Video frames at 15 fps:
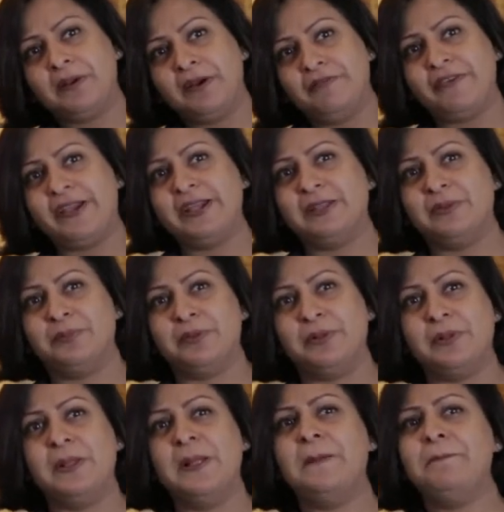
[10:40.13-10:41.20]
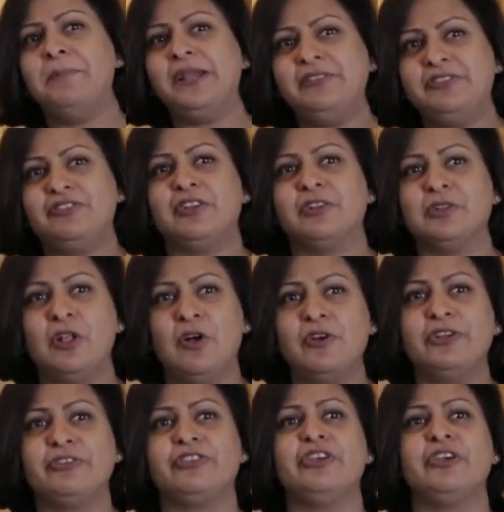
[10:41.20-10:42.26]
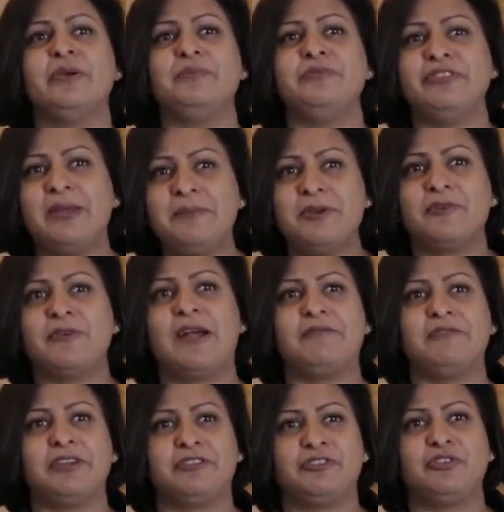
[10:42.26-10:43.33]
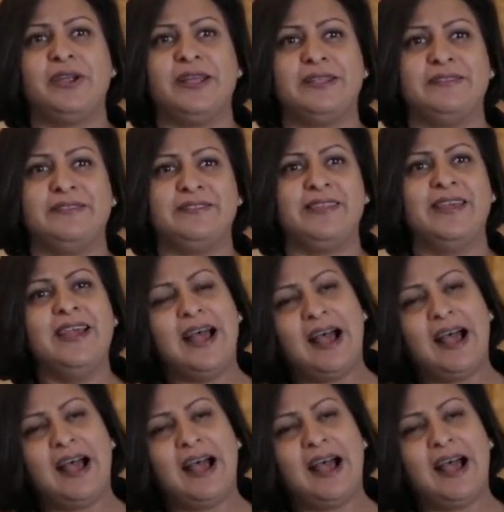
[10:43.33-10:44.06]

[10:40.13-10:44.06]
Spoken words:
available based on longer-term demographic trends,